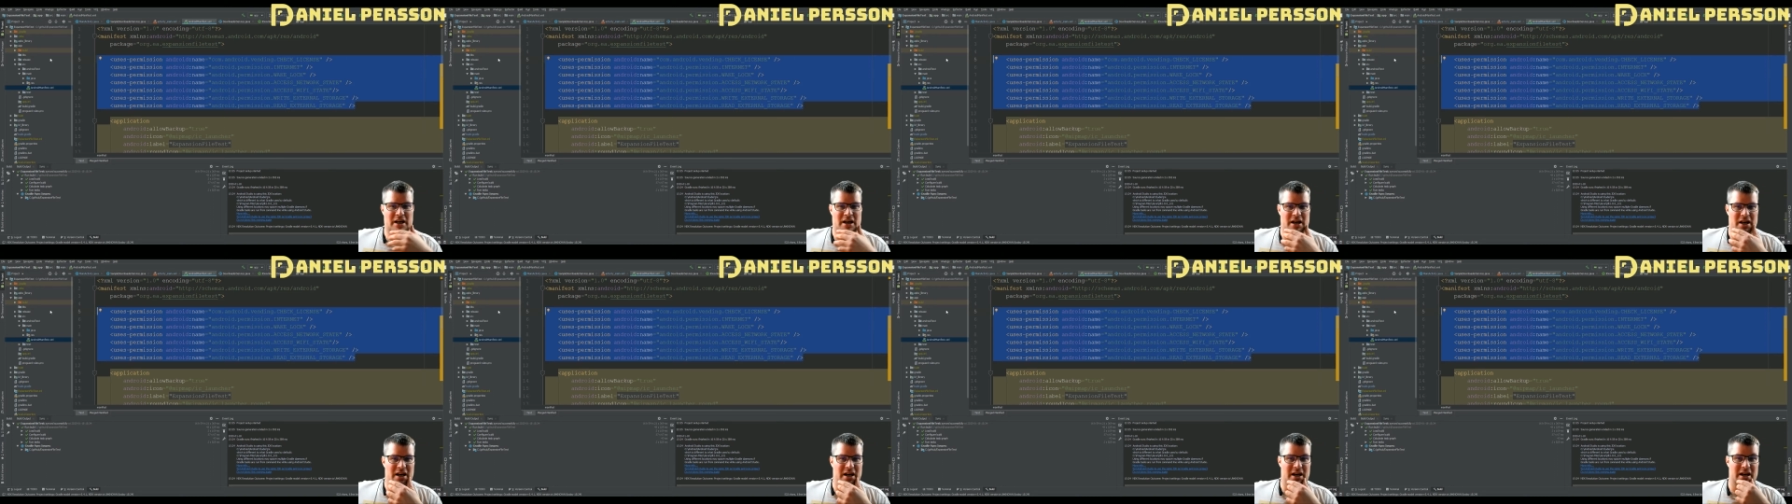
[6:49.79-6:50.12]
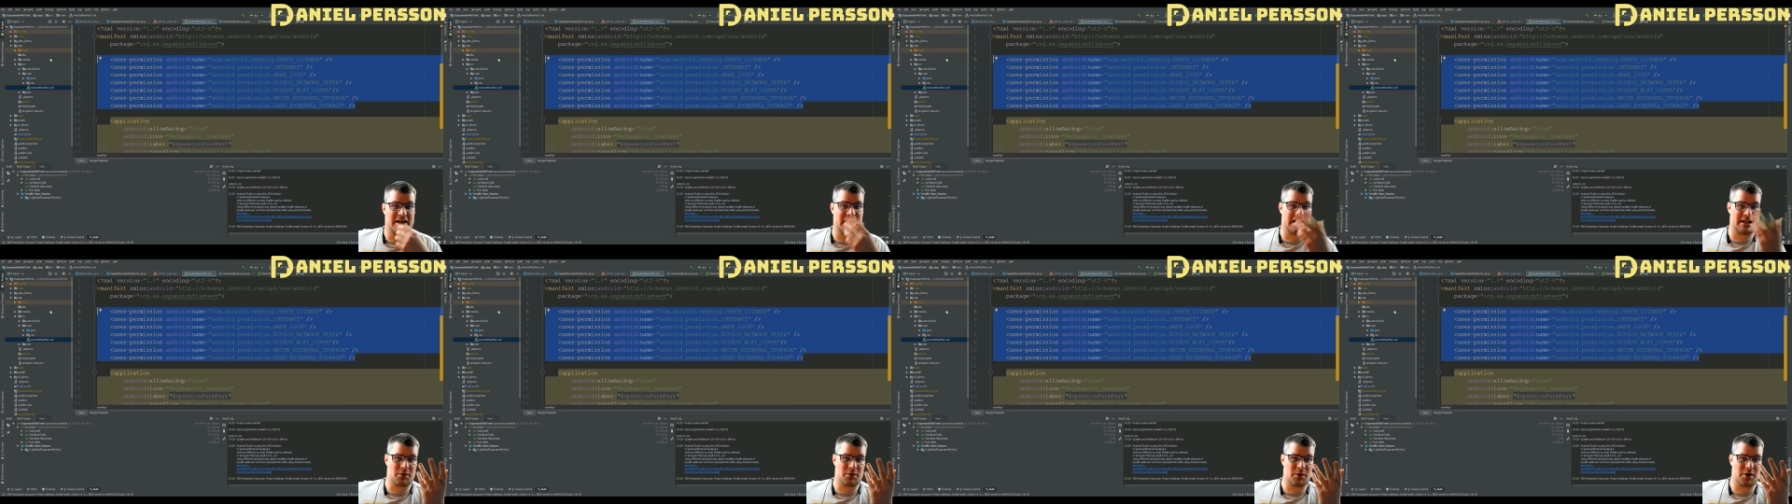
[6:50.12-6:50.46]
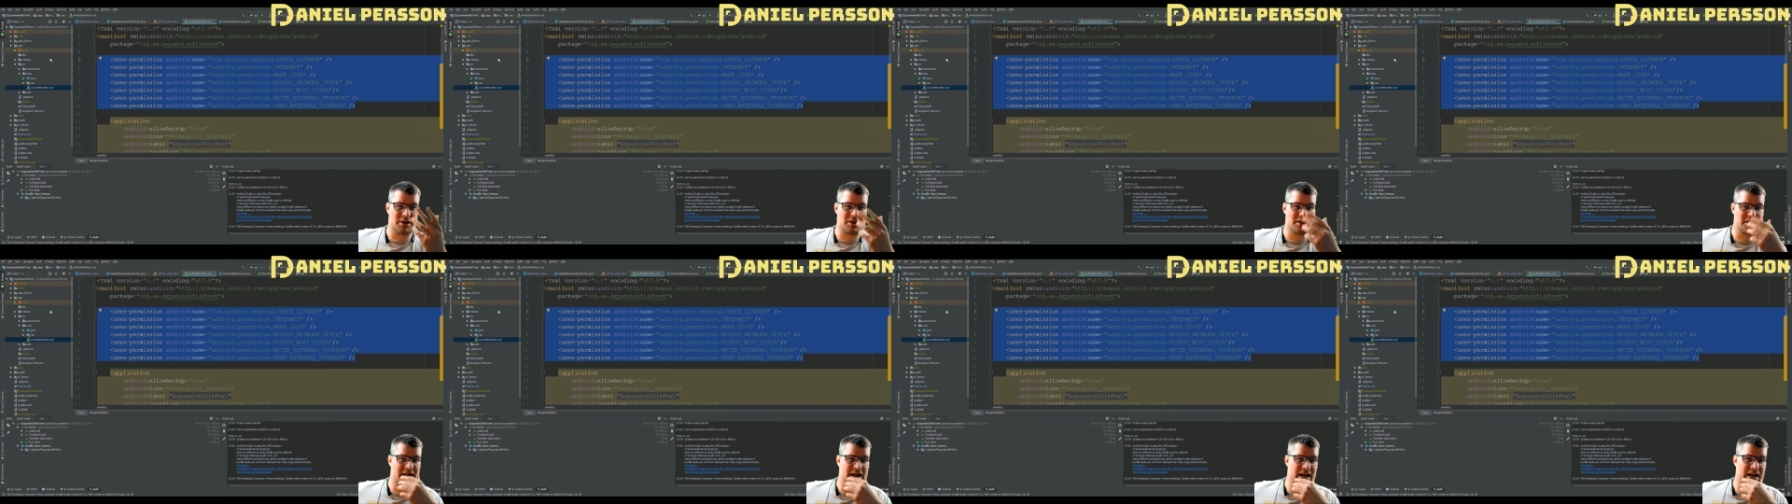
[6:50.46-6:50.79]
uh, network
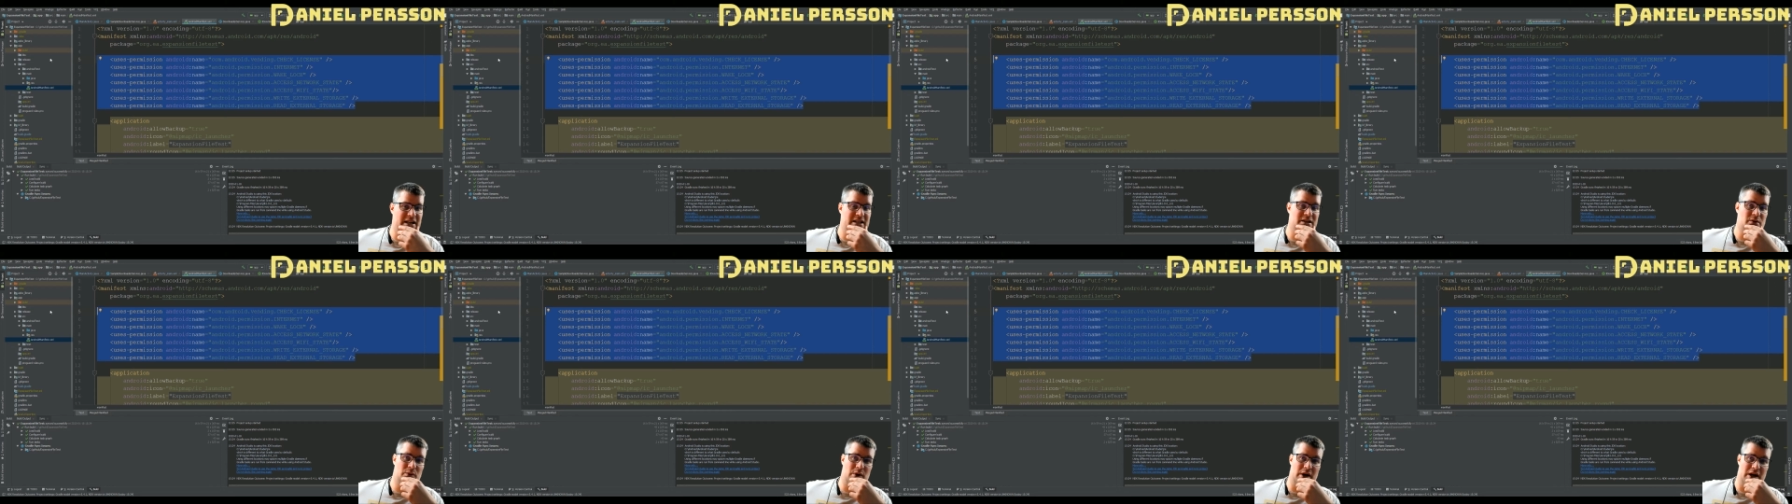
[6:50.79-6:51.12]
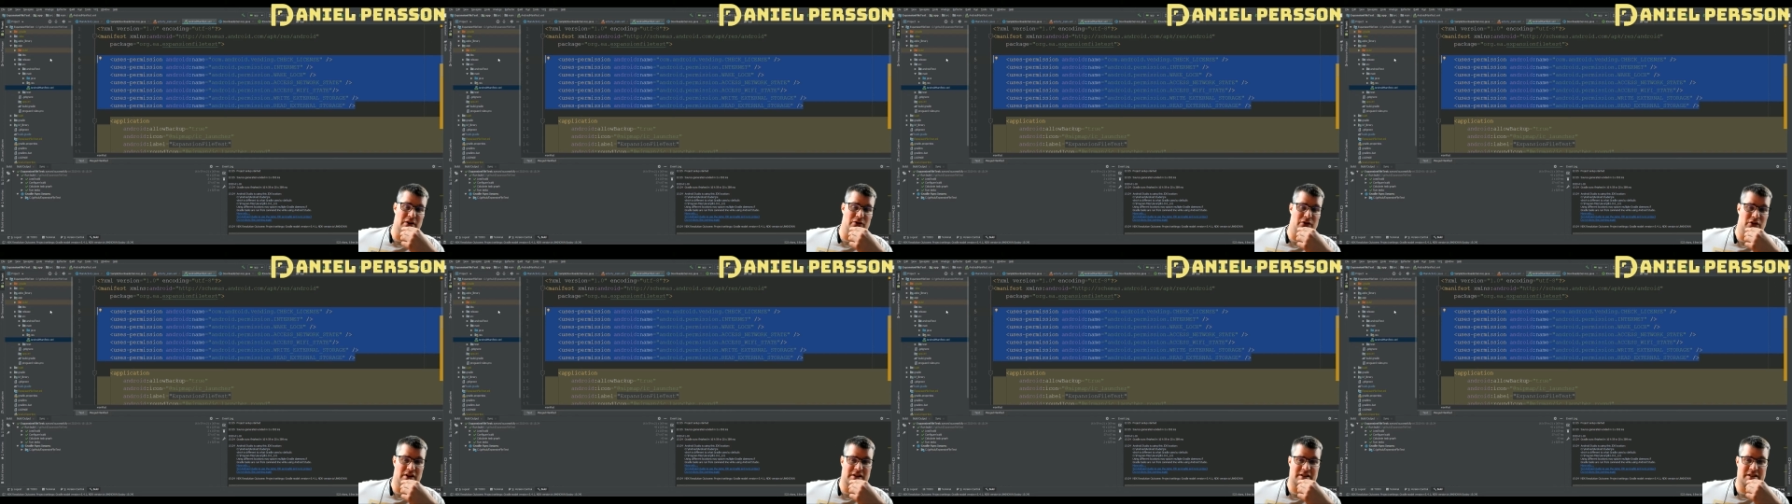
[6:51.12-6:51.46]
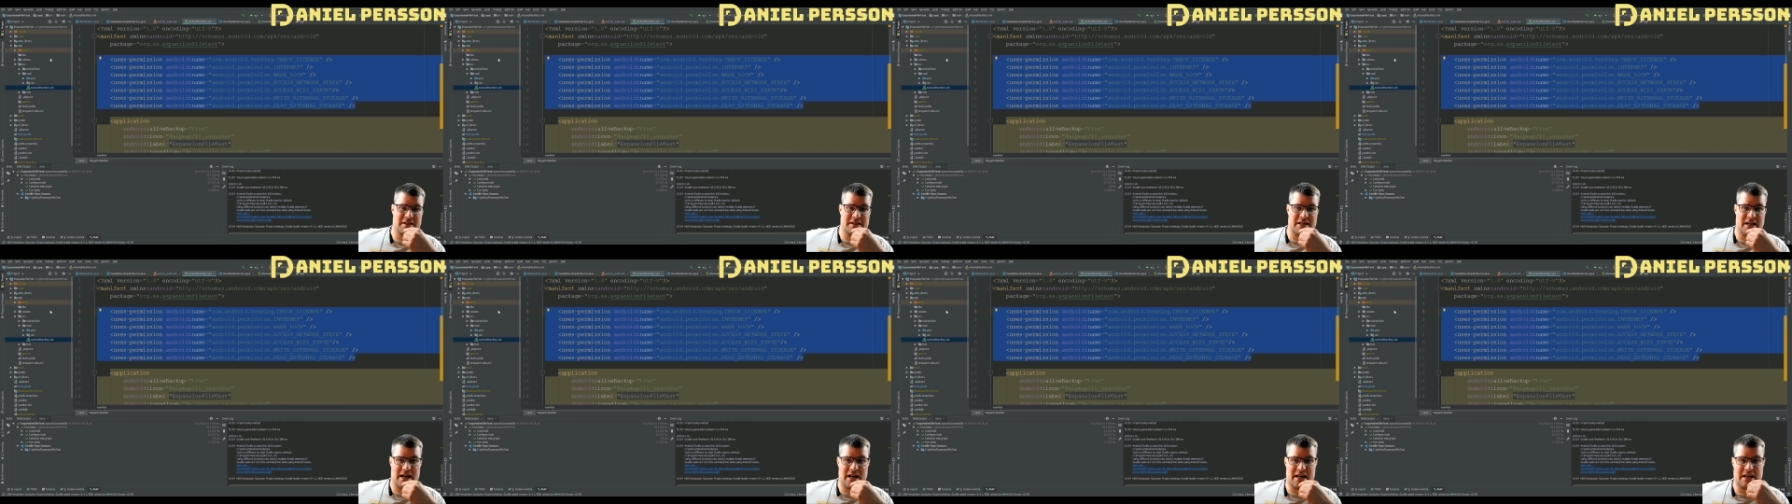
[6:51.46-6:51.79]
state and Wi-Fi
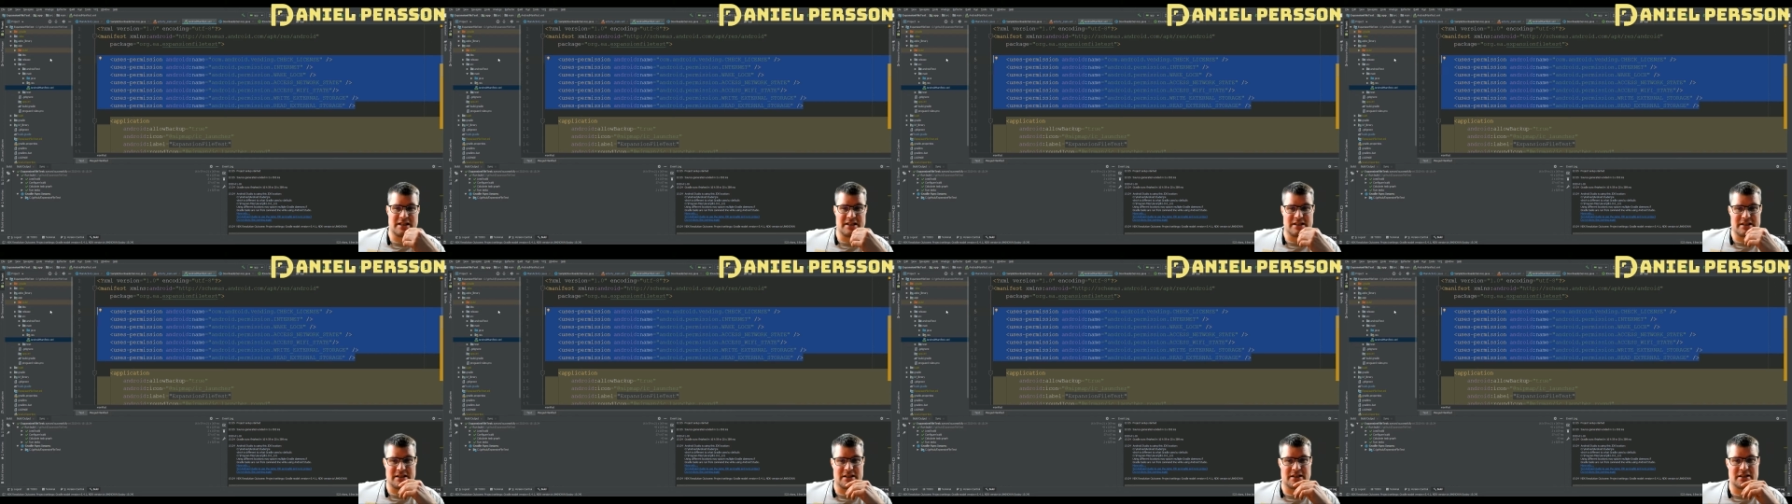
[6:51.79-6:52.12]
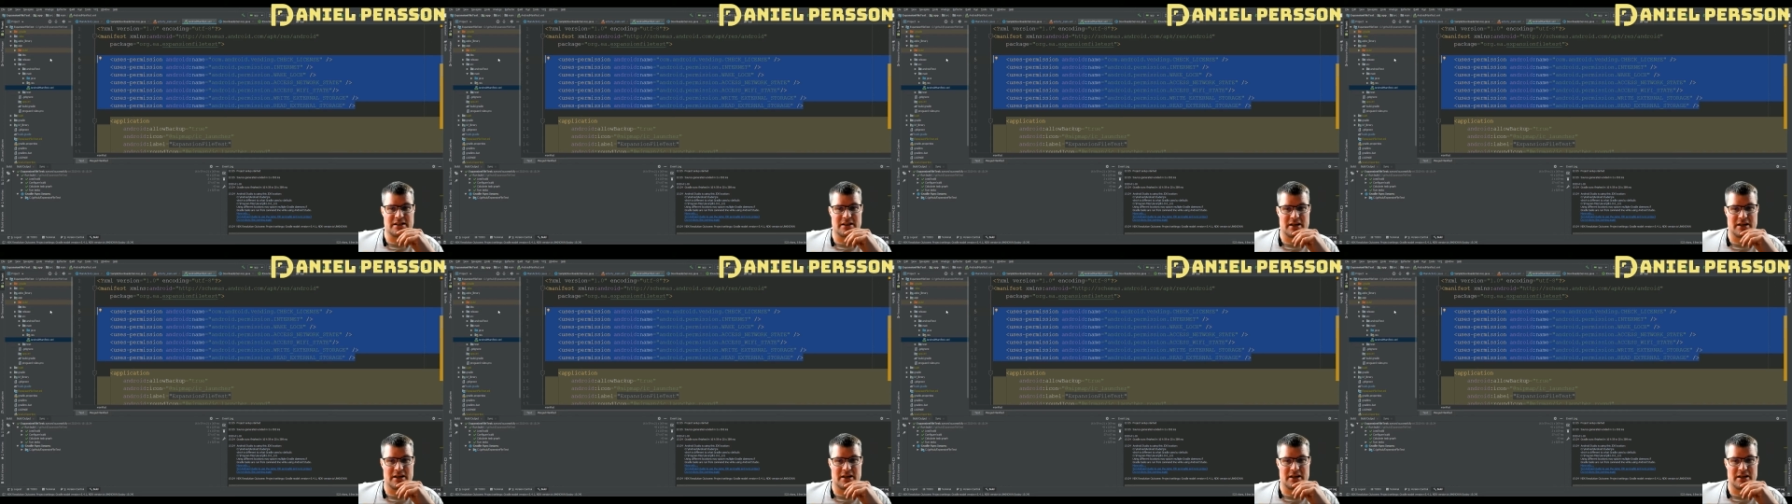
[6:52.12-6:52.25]
state